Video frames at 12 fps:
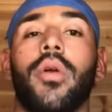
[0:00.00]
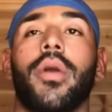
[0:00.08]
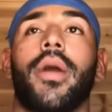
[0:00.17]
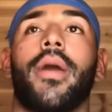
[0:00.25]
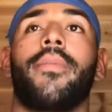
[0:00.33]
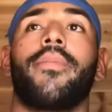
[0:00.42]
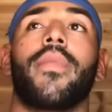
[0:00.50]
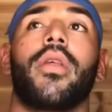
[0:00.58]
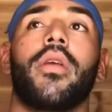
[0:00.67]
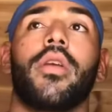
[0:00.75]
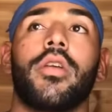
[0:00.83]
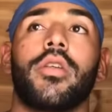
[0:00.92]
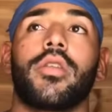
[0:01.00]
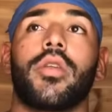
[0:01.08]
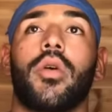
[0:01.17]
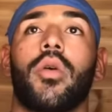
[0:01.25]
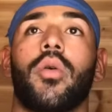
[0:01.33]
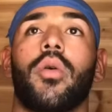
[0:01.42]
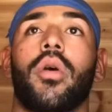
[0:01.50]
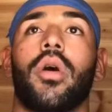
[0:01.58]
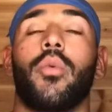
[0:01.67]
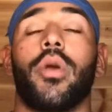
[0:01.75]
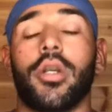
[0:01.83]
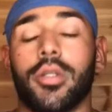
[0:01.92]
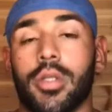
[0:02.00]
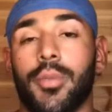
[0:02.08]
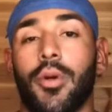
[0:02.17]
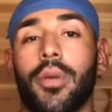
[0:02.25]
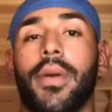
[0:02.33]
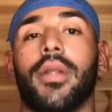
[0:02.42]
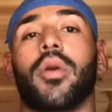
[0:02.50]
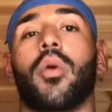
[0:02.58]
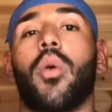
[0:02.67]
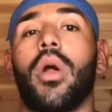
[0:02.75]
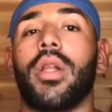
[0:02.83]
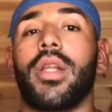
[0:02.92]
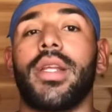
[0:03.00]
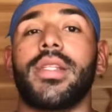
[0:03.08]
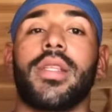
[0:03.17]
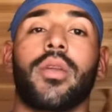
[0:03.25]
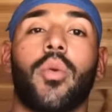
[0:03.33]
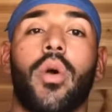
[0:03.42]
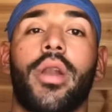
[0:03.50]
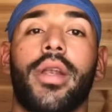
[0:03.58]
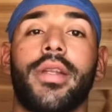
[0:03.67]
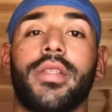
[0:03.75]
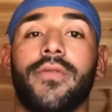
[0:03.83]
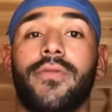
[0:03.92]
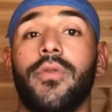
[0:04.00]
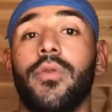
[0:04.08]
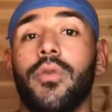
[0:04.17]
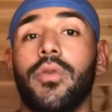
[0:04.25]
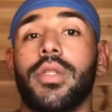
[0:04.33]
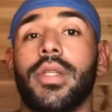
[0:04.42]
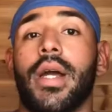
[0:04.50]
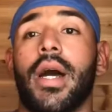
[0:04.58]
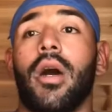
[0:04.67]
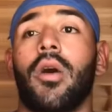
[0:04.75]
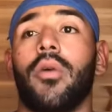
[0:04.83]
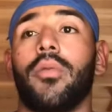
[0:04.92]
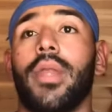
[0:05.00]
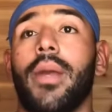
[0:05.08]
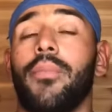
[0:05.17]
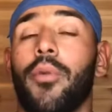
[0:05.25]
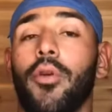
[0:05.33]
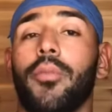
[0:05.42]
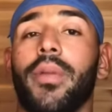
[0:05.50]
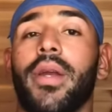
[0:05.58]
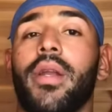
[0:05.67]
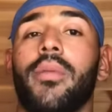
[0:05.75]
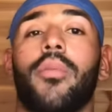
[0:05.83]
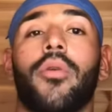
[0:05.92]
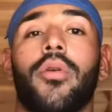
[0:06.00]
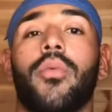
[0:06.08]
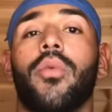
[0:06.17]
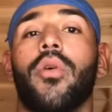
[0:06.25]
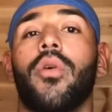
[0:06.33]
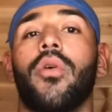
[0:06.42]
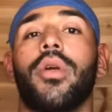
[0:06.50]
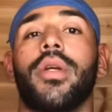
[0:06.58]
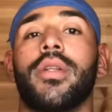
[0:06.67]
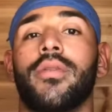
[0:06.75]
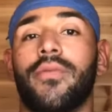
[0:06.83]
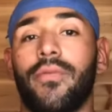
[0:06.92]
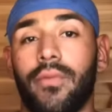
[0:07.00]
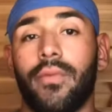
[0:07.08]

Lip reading: Okay, so we also spoke about the qualities and the quantities of foods and how they both play an important role in